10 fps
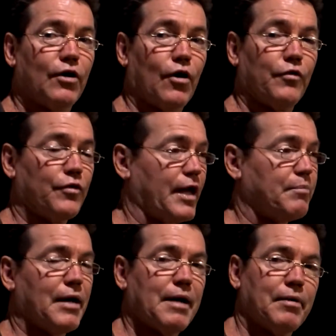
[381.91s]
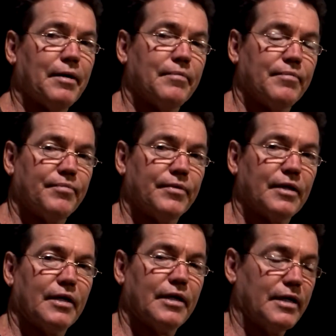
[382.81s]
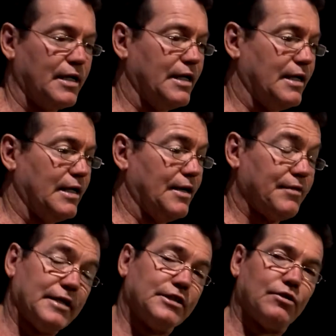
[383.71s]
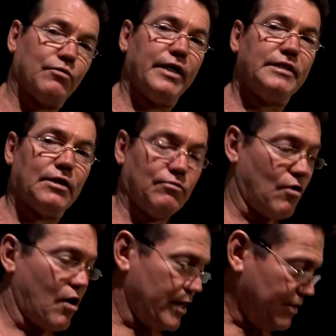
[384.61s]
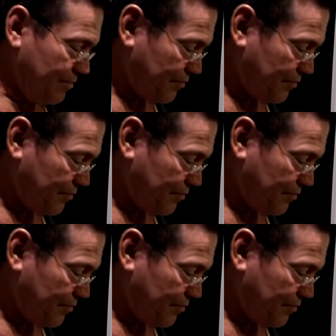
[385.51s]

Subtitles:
on that paper. And that's the reason why